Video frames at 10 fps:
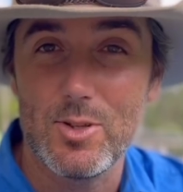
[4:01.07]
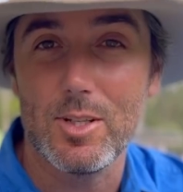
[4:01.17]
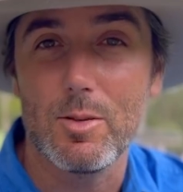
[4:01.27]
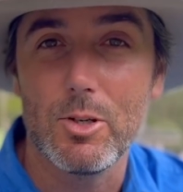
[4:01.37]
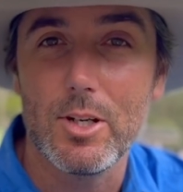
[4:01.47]
with
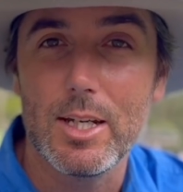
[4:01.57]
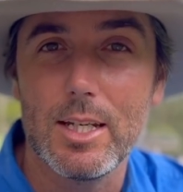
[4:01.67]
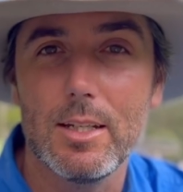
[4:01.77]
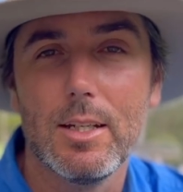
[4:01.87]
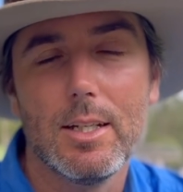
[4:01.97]
the
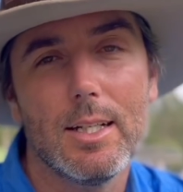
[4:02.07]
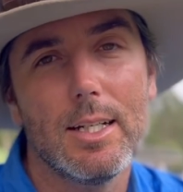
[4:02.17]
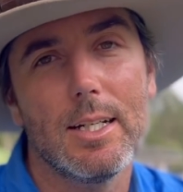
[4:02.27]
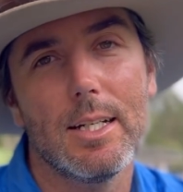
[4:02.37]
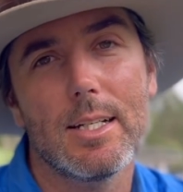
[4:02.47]
community,
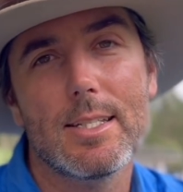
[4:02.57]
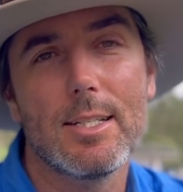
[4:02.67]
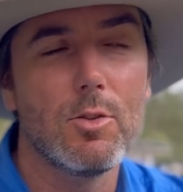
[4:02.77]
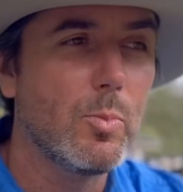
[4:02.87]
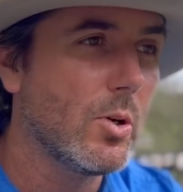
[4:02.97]

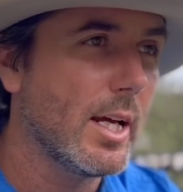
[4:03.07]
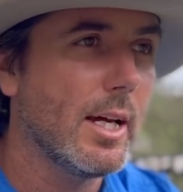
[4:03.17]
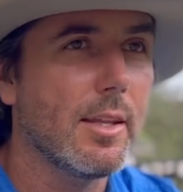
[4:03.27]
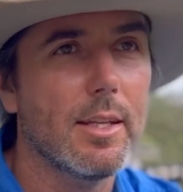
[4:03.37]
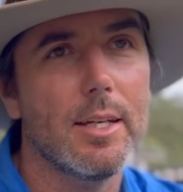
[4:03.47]
still put
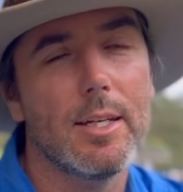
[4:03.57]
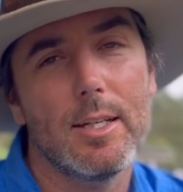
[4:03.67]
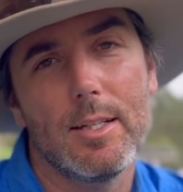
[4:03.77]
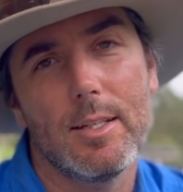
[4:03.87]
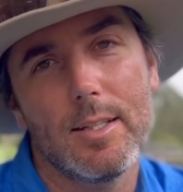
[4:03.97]
out
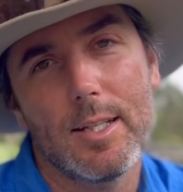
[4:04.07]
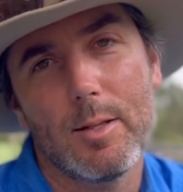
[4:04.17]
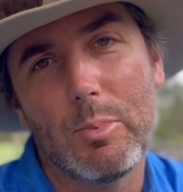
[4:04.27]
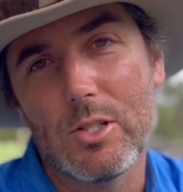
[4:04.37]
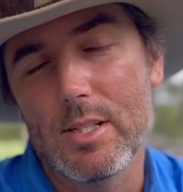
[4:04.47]

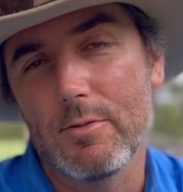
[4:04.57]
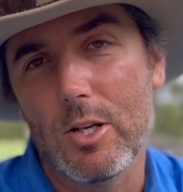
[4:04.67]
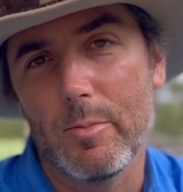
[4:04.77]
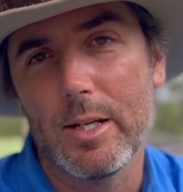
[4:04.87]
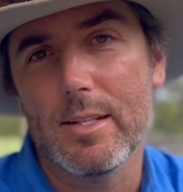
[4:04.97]
their positive
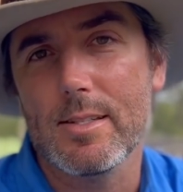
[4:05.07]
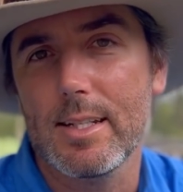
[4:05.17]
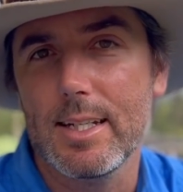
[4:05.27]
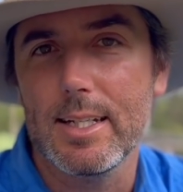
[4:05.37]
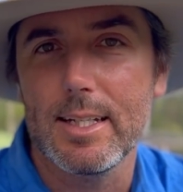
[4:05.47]
comments,
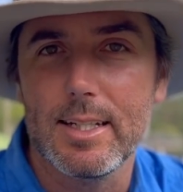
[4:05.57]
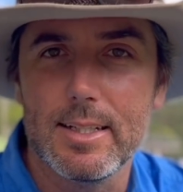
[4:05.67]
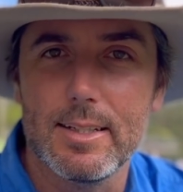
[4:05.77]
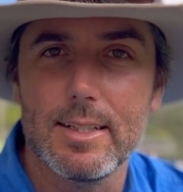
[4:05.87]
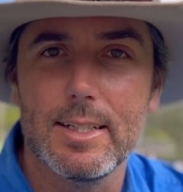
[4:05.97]

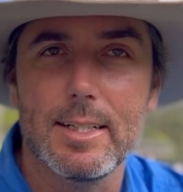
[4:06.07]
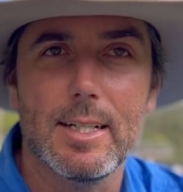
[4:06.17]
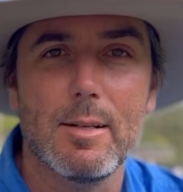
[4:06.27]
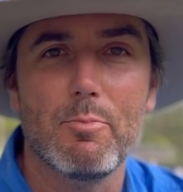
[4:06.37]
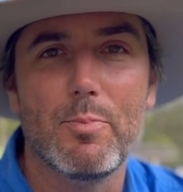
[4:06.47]
and
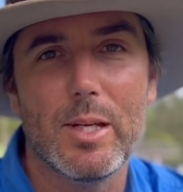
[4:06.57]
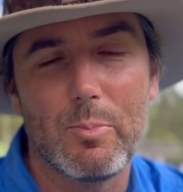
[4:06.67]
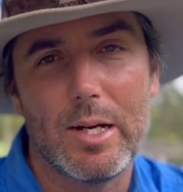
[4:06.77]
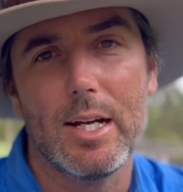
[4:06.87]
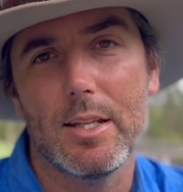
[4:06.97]
be a
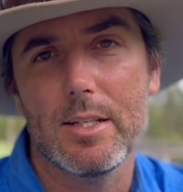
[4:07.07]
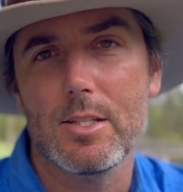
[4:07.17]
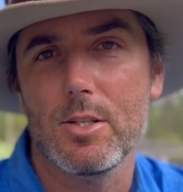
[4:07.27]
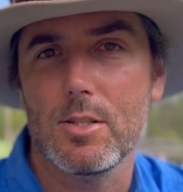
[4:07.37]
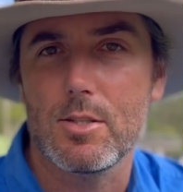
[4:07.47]
part of this,
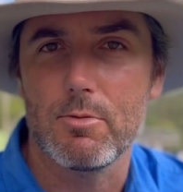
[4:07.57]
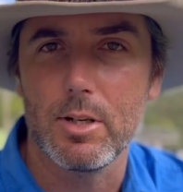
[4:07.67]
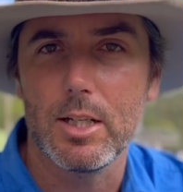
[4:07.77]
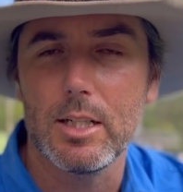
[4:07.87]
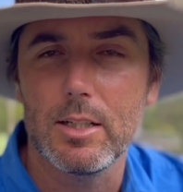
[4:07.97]
because it's a
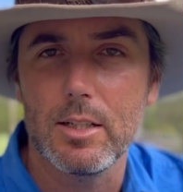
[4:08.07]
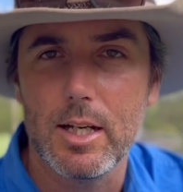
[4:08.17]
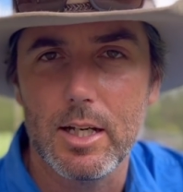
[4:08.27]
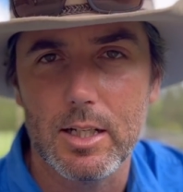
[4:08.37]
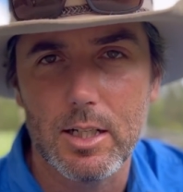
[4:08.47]
really
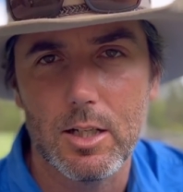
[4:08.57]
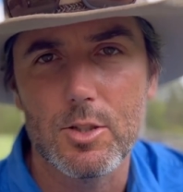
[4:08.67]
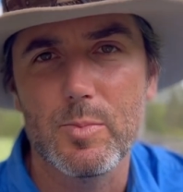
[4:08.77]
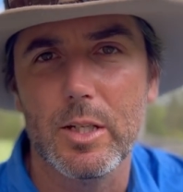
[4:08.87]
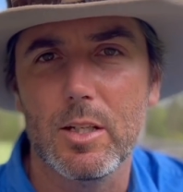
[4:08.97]

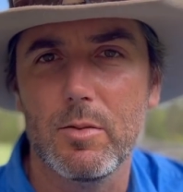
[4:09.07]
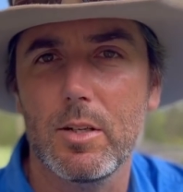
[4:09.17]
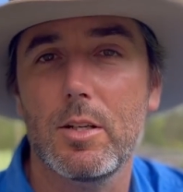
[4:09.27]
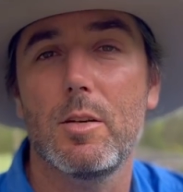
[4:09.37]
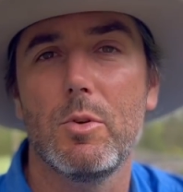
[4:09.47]
close-knit
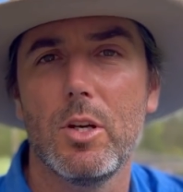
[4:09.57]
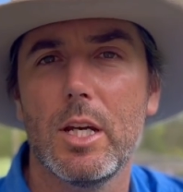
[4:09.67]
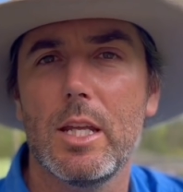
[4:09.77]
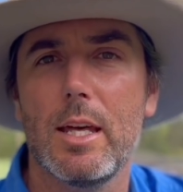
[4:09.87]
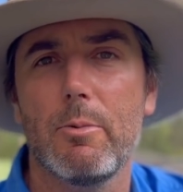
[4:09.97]

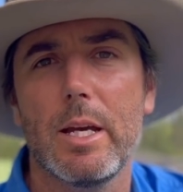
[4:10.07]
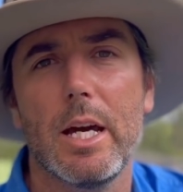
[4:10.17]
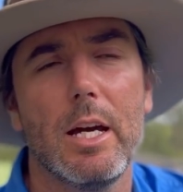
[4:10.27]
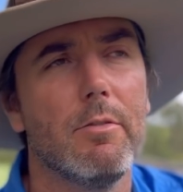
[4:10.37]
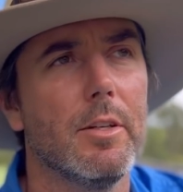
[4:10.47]
community that we
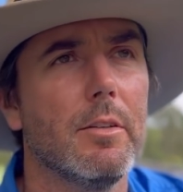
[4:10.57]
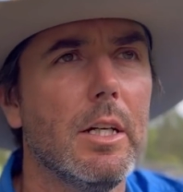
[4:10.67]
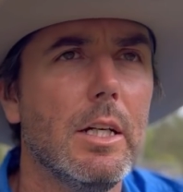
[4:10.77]
have, and